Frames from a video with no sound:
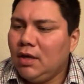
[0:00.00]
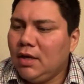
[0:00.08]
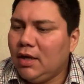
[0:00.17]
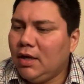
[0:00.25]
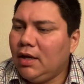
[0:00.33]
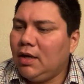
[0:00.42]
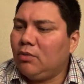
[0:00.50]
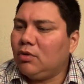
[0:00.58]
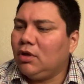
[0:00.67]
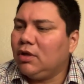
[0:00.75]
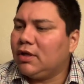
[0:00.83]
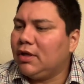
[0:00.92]
And we're
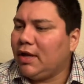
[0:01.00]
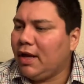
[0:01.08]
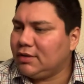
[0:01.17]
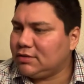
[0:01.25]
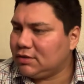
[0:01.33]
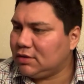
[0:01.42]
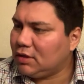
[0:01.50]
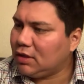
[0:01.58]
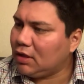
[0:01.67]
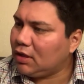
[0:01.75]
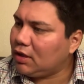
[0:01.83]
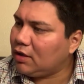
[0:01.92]
looking at
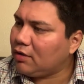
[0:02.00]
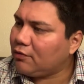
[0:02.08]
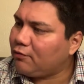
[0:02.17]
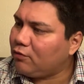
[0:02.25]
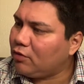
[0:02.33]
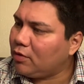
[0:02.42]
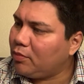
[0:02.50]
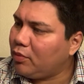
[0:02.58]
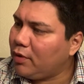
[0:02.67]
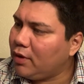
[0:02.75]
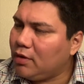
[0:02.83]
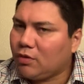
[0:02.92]

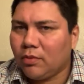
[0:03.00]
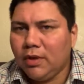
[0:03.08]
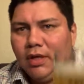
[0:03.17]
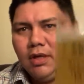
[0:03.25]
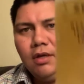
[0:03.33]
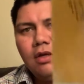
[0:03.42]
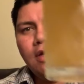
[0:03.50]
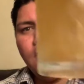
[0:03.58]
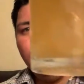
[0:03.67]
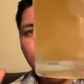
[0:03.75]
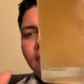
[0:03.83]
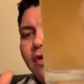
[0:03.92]
4.3
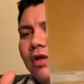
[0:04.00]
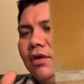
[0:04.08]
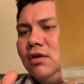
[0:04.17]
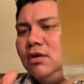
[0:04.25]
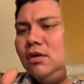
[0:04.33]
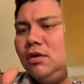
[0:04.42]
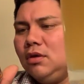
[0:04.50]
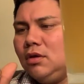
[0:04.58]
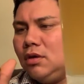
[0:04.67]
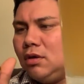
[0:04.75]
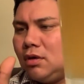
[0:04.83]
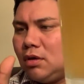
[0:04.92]
ABV,
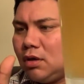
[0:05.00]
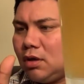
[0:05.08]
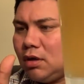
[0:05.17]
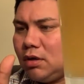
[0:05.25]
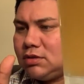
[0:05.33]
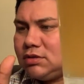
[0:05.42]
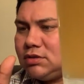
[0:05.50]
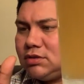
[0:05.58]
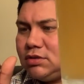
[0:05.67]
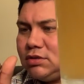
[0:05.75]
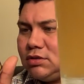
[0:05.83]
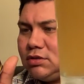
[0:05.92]

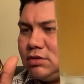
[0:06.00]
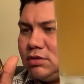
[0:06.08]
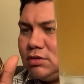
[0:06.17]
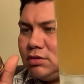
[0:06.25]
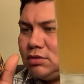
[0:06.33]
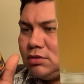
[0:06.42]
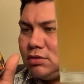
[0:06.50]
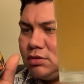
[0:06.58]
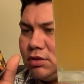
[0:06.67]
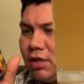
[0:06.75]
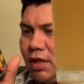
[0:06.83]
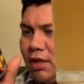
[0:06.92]

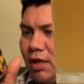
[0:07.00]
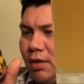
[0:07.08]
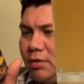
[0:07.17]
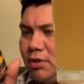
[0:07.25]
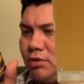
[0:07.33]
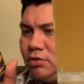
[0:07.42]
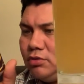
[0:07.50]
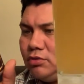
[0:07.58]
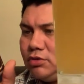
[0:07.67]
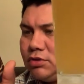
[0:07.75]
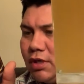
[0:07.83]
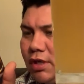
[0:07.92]
10
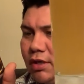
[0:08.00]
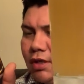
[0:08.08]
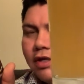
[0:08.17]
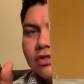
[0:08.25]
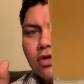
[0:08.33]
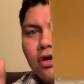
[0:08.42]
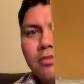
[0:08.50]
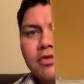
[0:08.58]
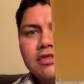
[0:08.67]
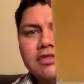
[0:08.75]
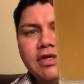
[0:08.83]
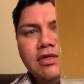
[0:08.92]
IBUs, and SRM is
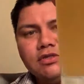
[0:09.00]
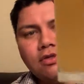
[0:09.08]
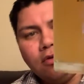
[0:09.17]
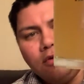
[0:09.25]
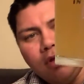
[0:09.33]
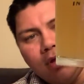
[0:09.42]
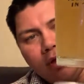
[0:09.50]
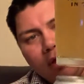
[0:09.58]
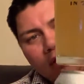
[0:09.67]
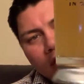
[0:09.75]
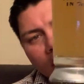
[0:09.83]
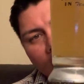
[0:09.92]
6. So
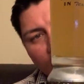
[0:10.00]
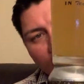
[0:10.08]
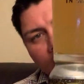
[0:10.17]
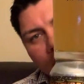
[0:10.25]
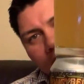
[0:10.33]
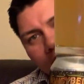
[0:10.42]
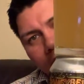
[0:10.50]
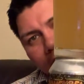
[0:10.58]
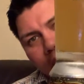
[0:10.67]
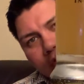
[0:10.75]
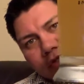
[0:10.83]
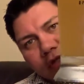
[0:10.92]
the color scale
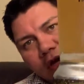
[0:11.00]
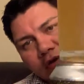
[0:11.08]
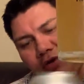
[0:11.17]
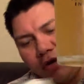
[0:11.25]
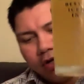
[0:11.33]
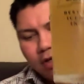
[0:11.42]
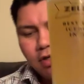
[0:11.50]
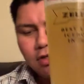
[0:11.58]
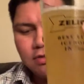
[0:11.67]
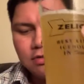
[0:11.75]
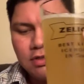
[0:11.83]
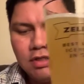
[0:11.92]
refers to how dark it is.